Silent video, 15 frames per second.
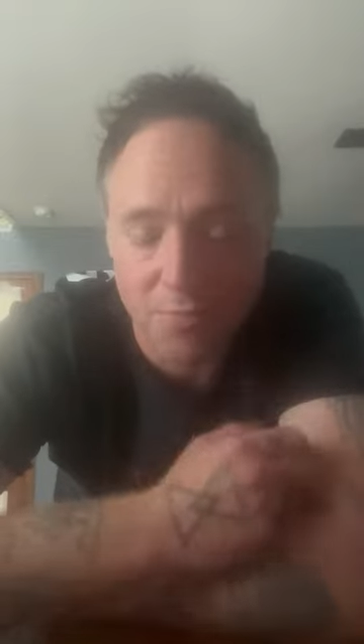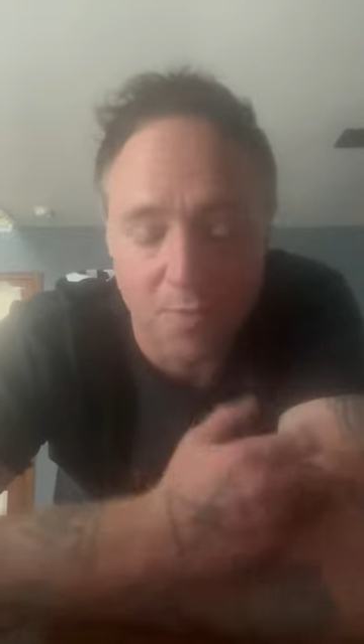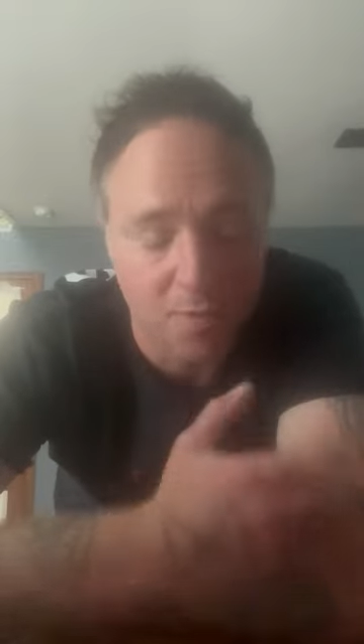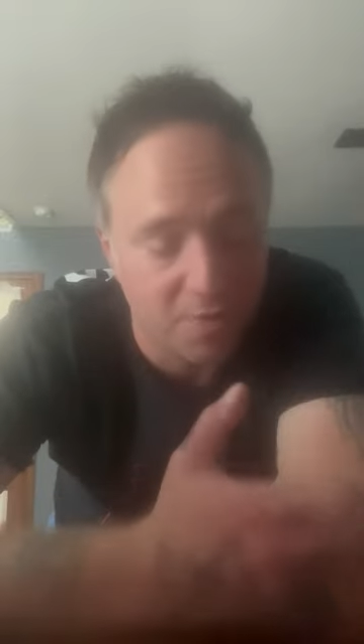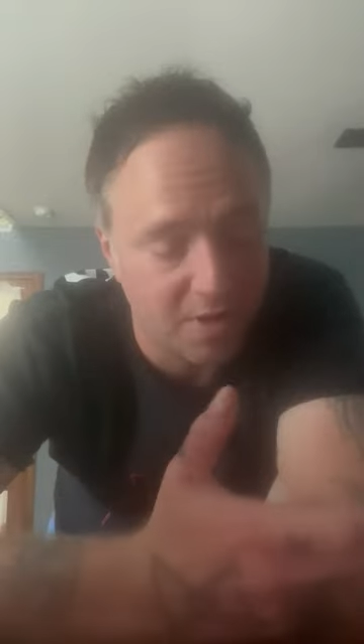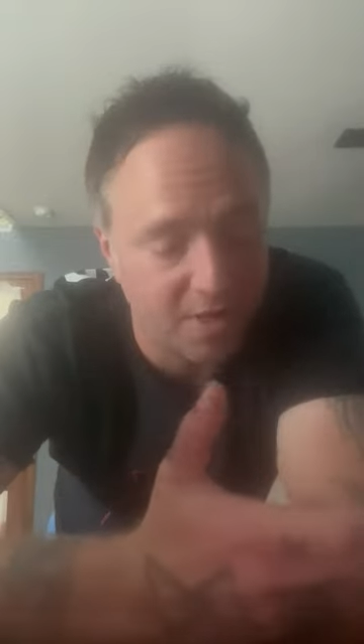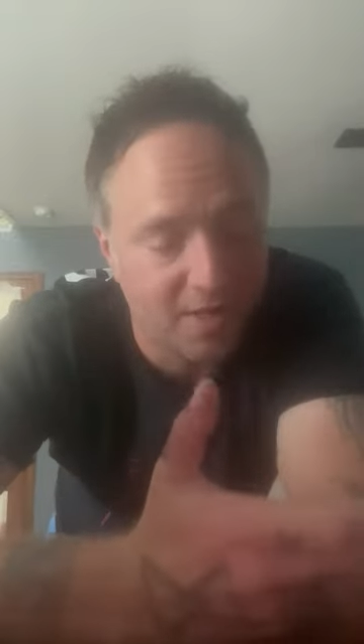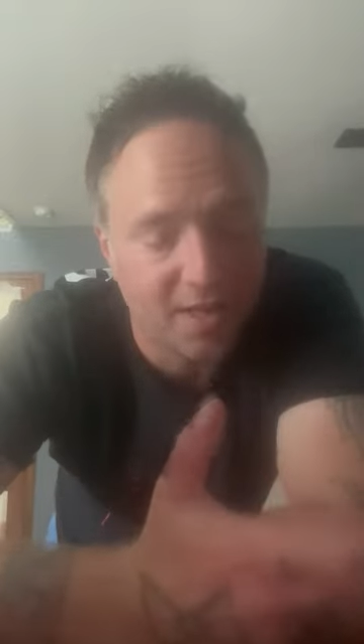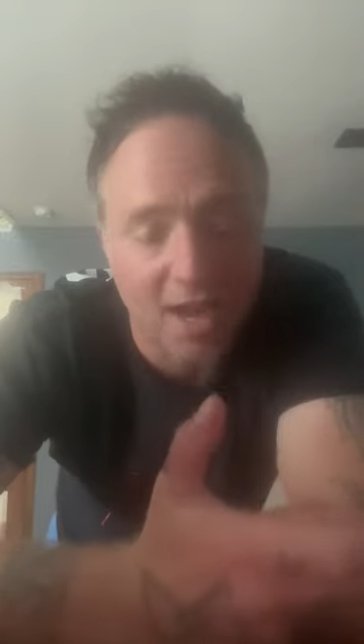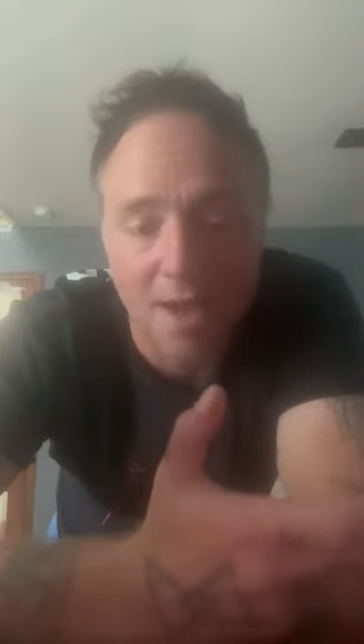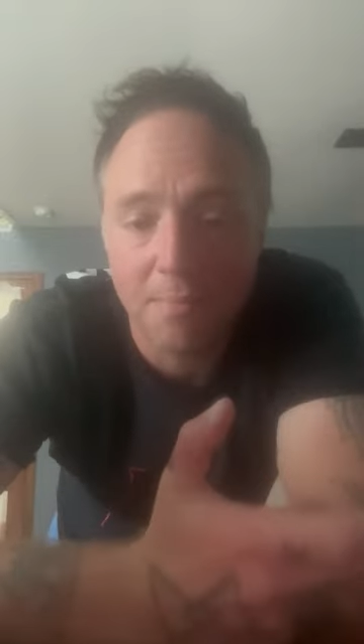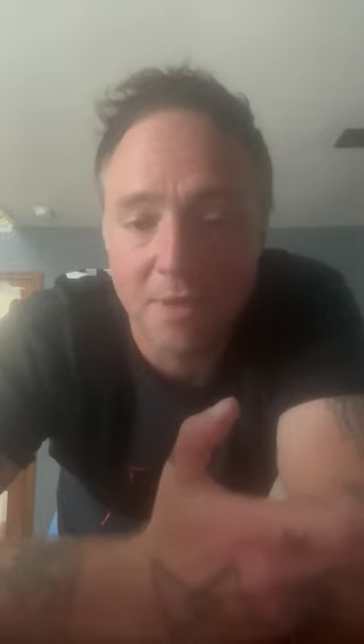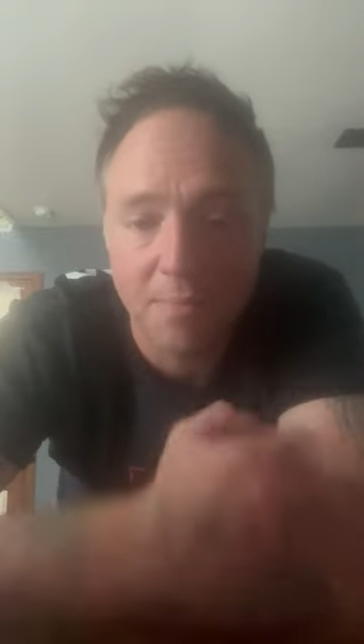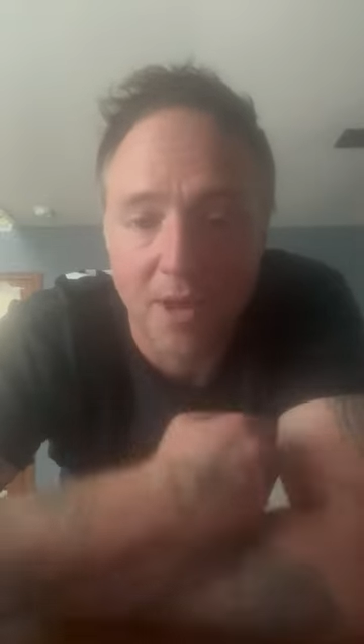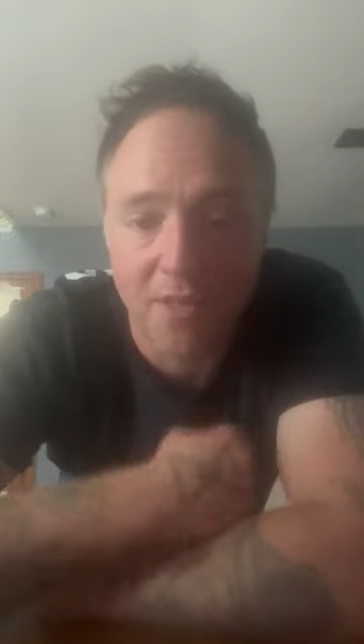but when it
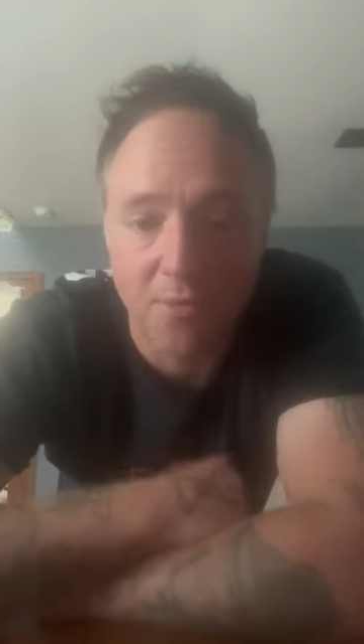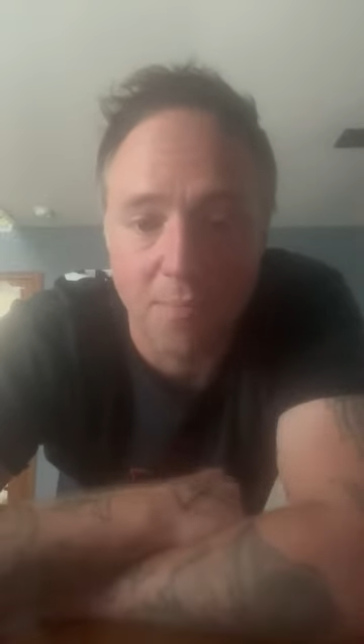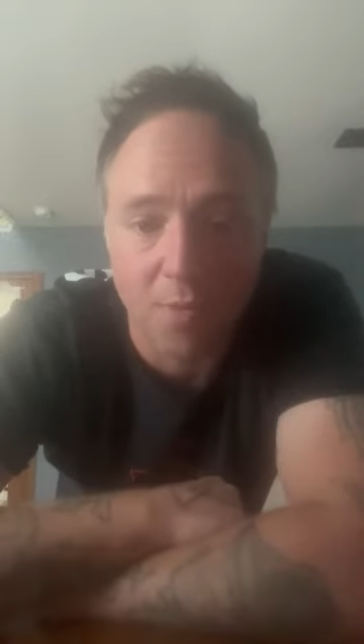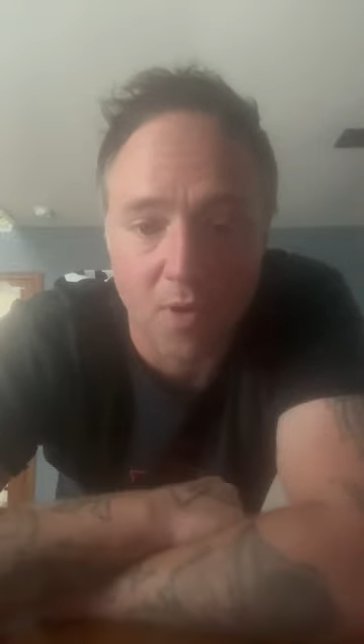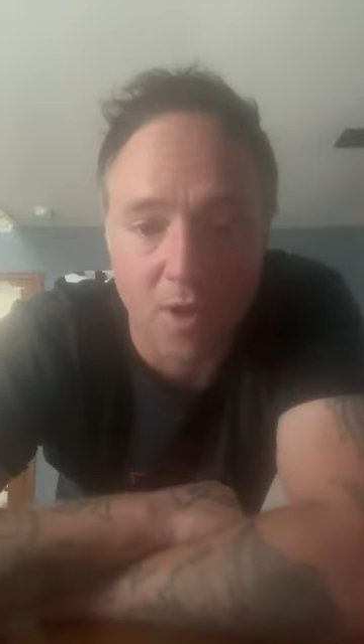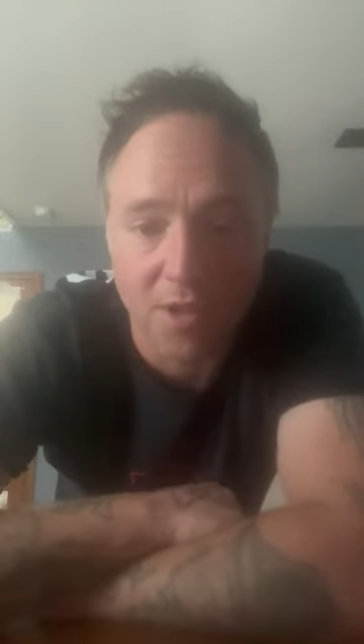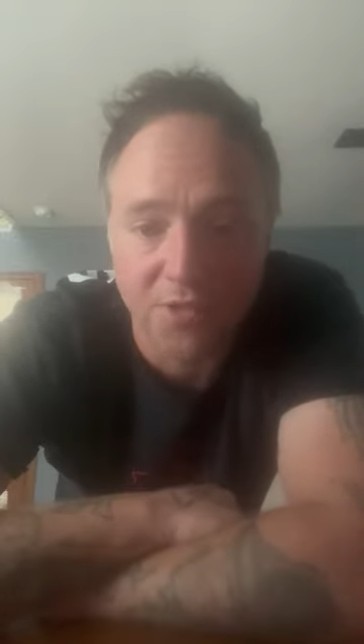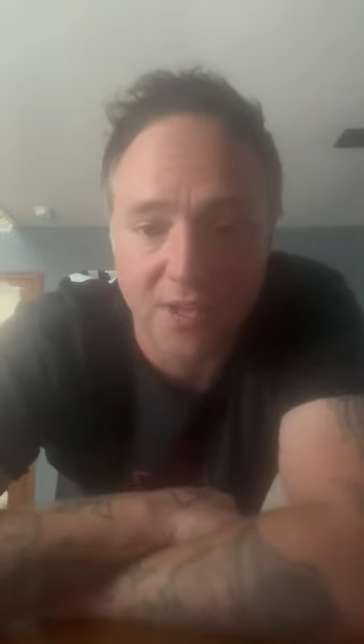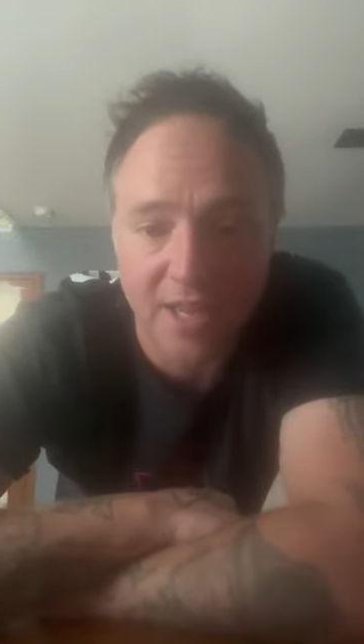got me by the balls,